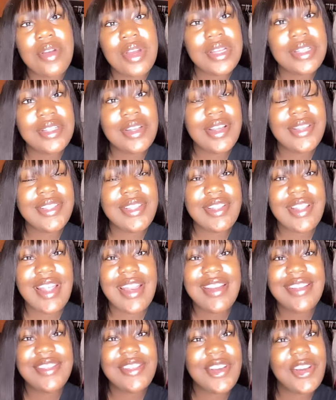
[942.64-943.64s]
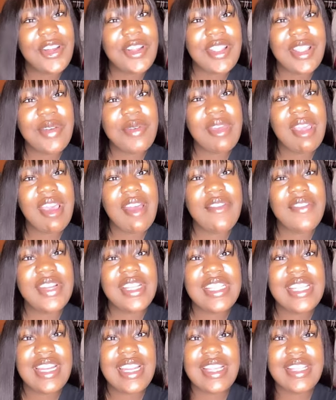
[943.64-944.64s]
Alright y'all, so that is all that we have for
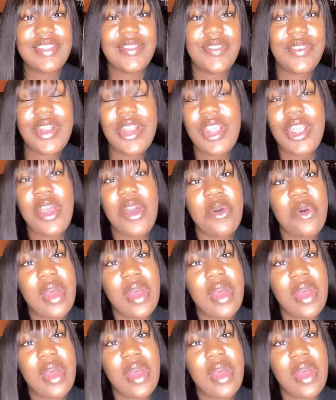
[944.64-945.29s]
today's video.